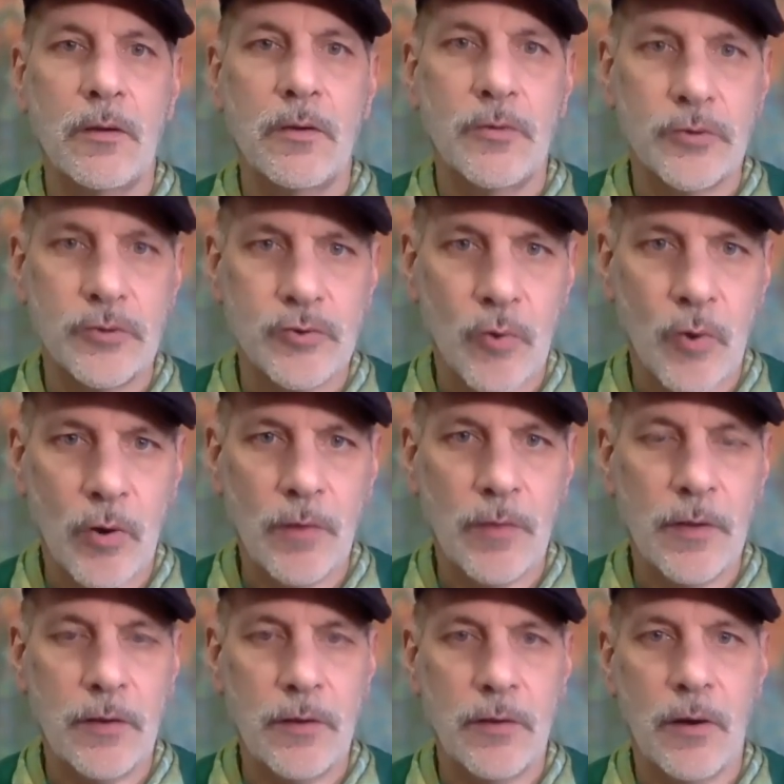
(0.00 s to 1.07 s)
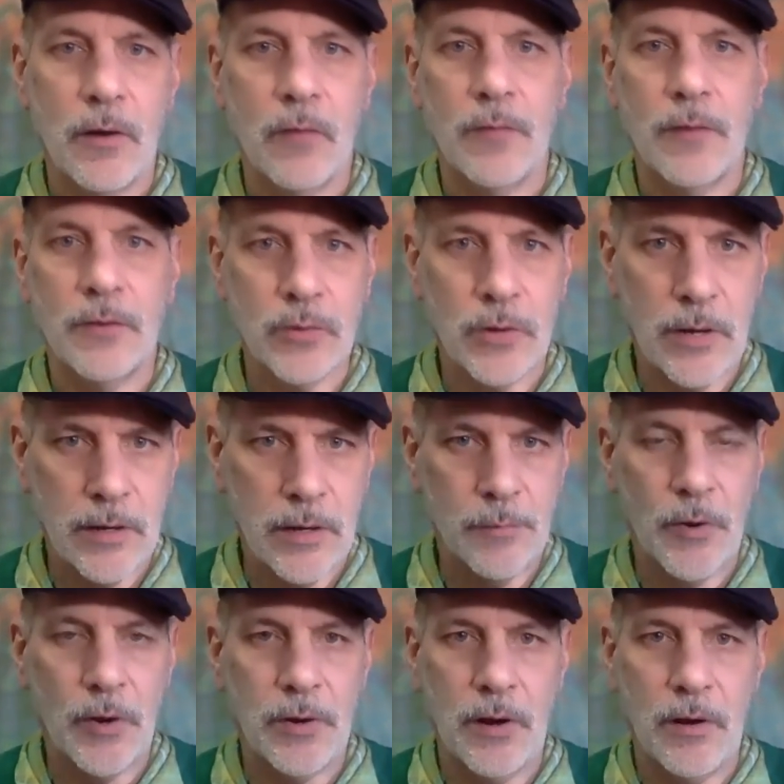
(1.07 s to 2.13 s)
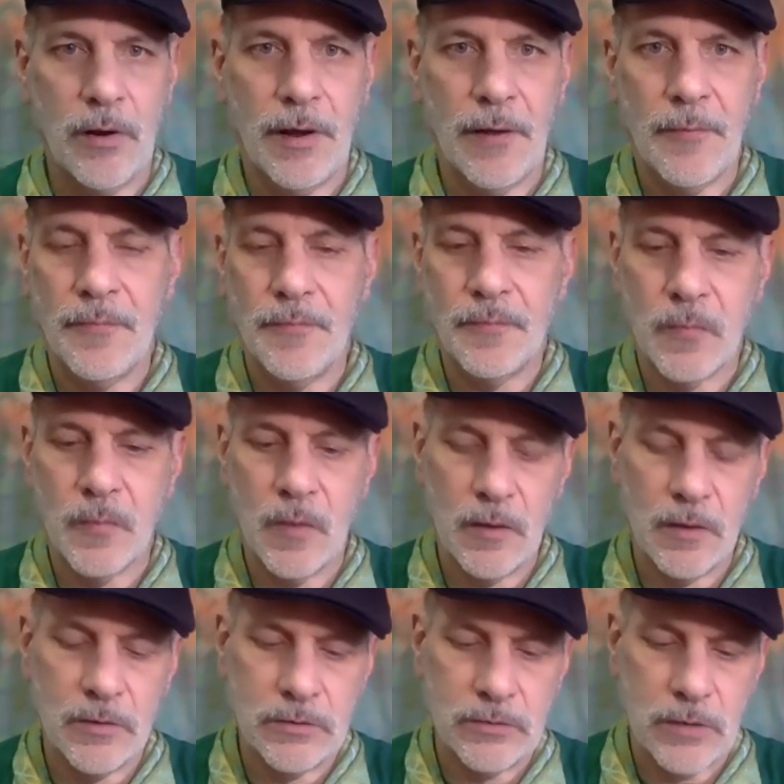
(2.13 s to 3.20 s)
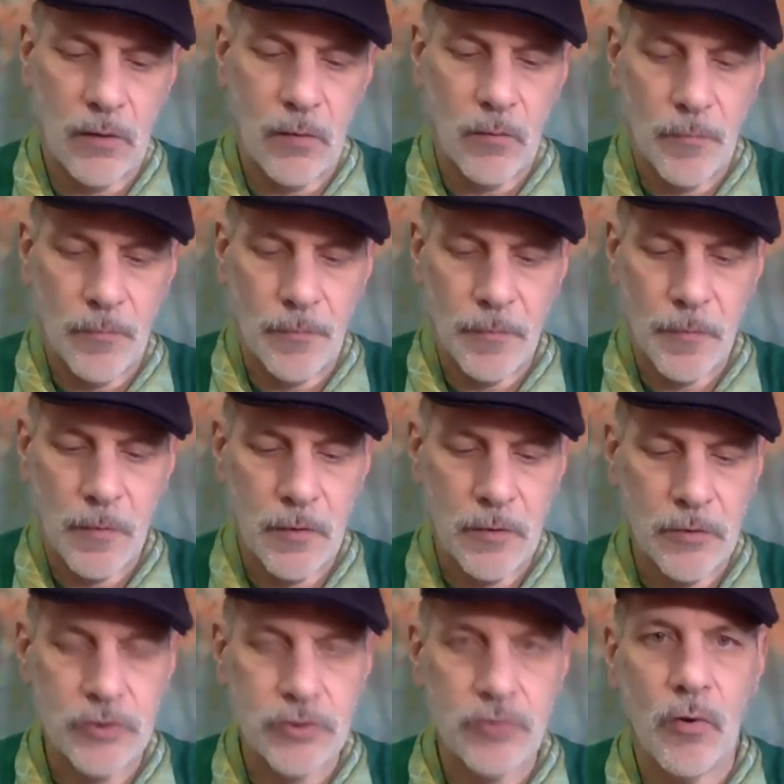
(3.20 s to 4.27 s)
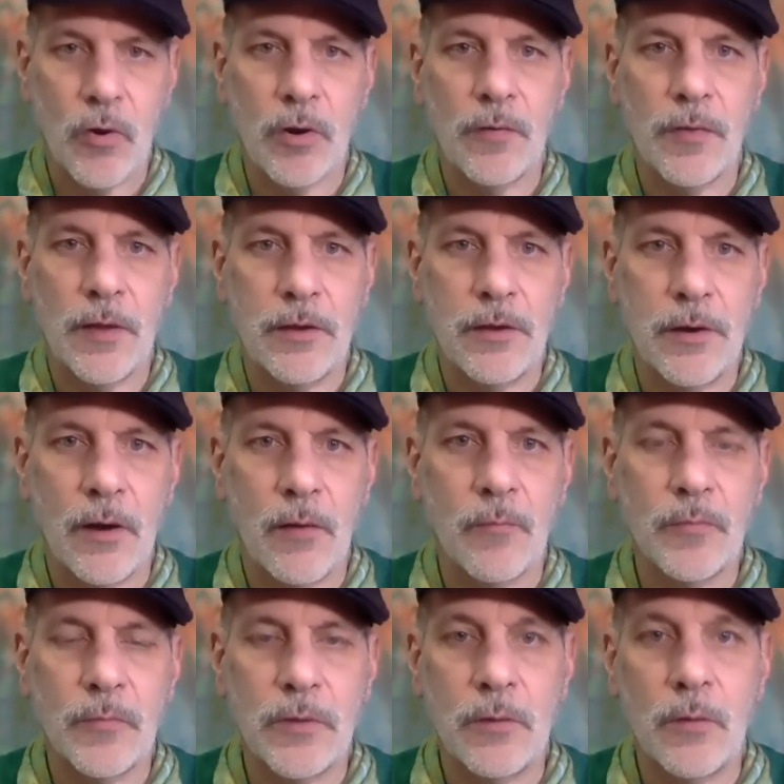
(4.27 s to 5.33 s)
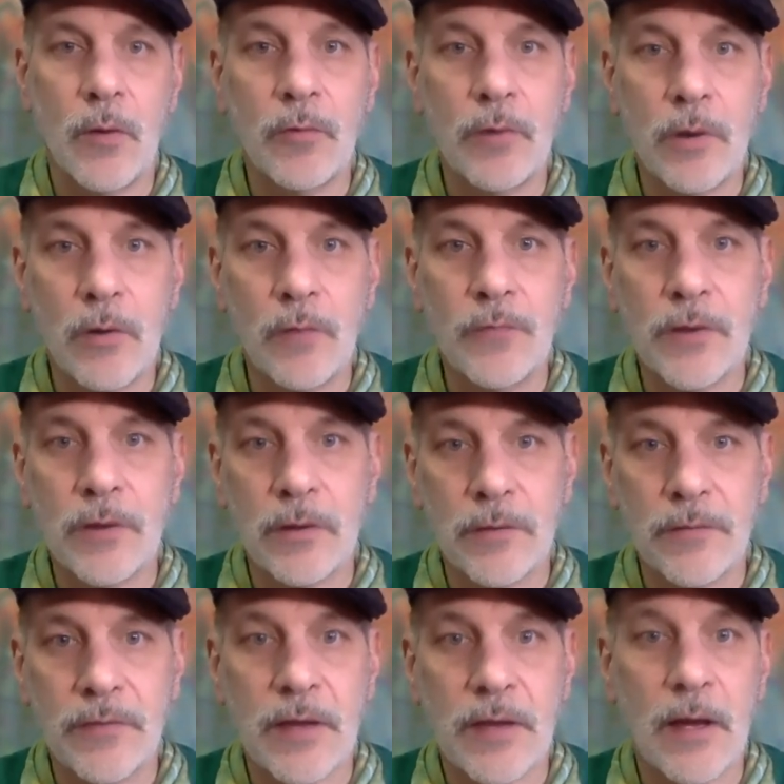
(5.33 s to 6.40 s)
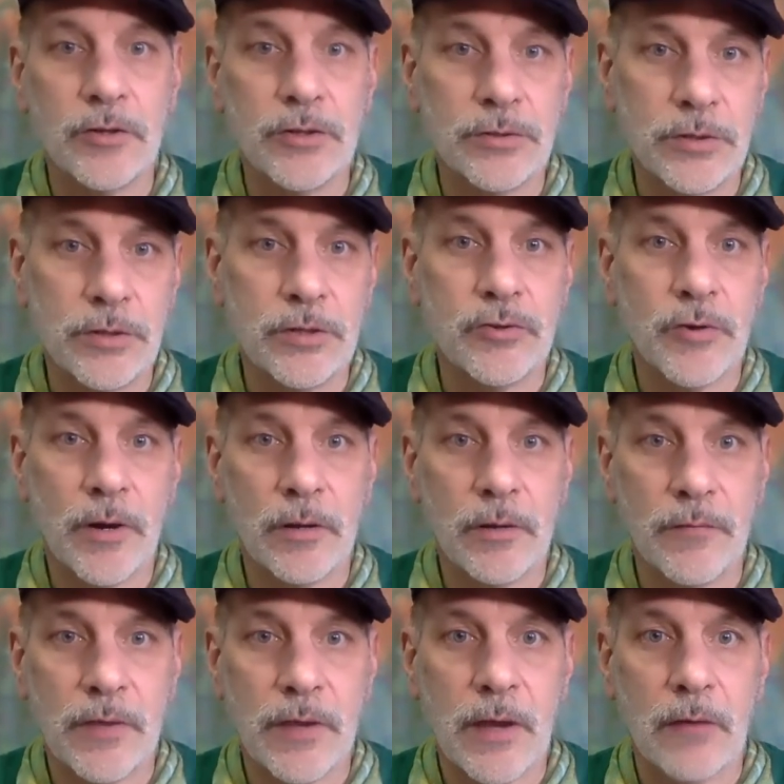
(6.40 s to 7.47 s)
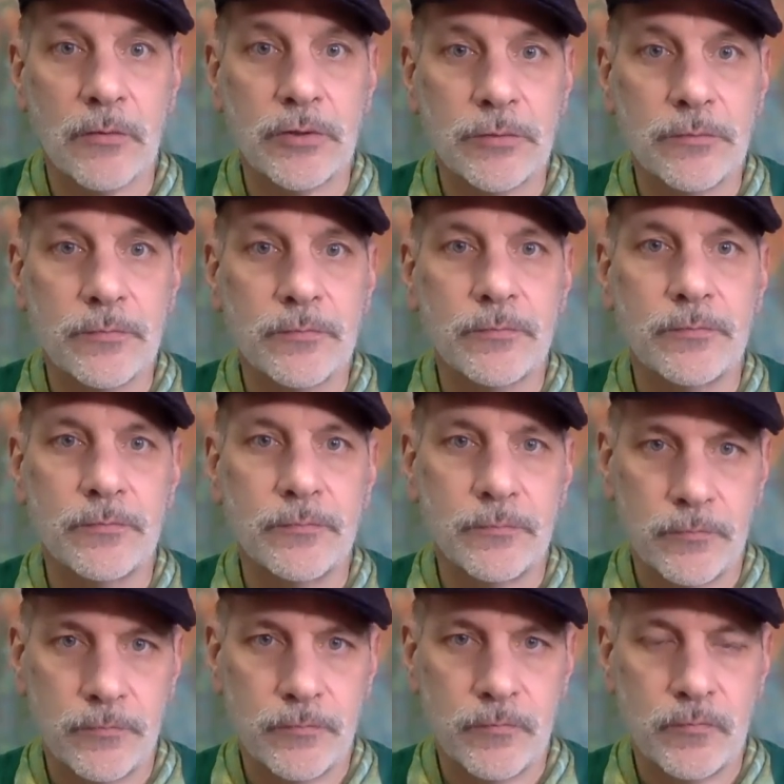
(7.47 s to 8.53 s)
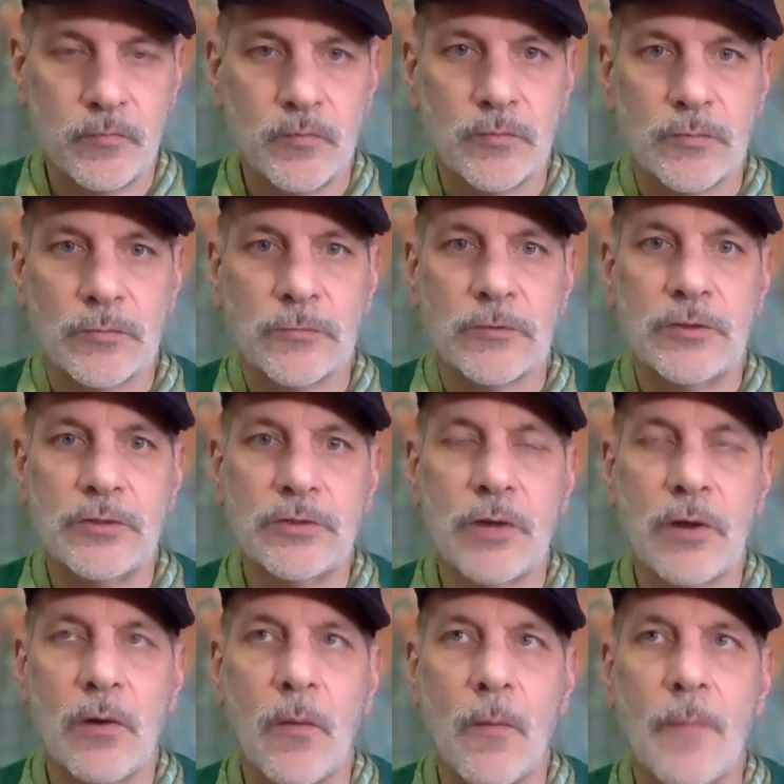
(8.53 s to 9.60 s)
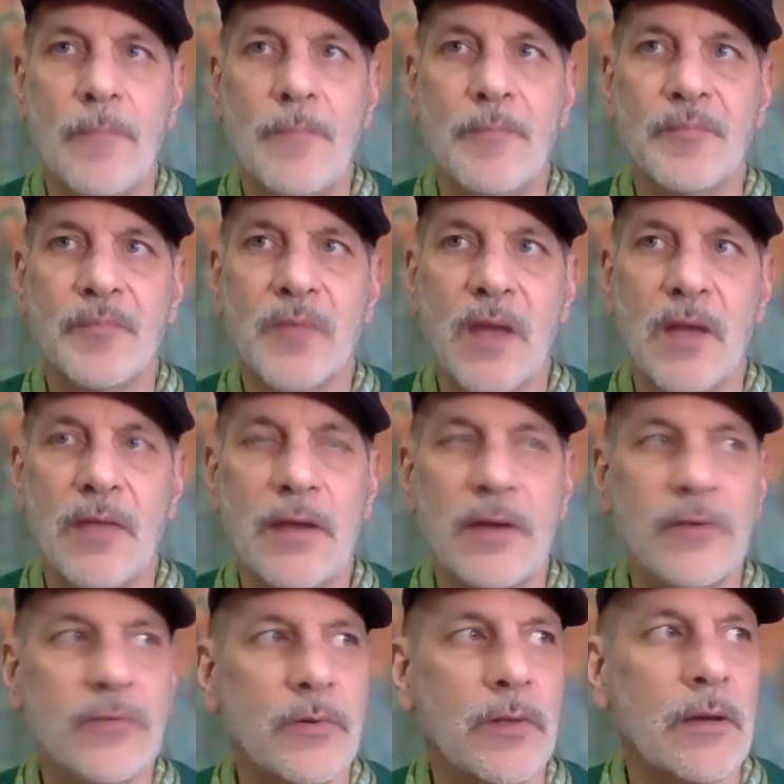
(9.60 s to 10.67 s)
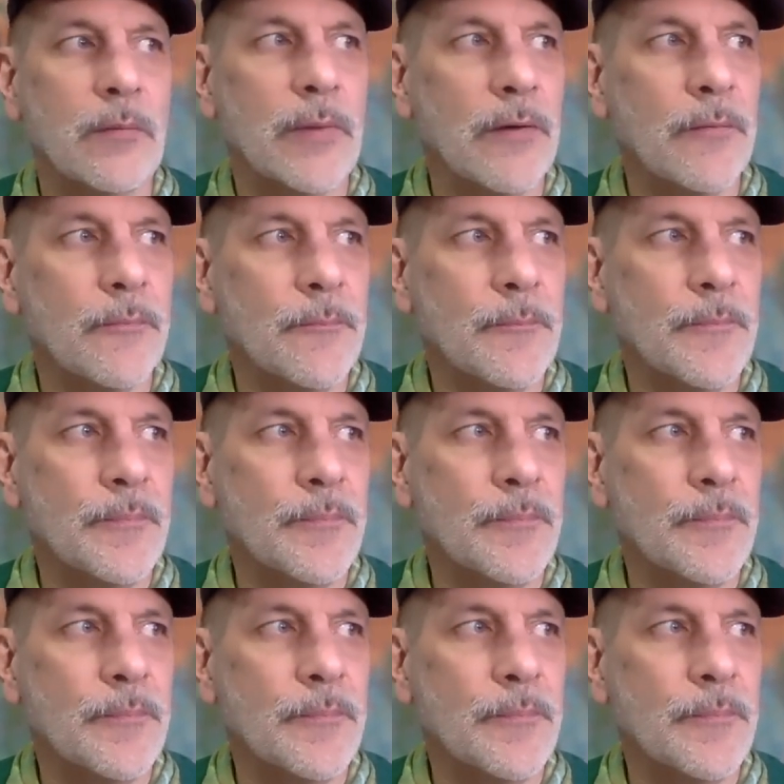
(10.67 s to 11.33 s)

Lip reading: You're stronger than you know. That's what I keep on hearing. So you're stronger than you know. You won't know if you can lift the couch until you try to lift the couch. So I think it's really about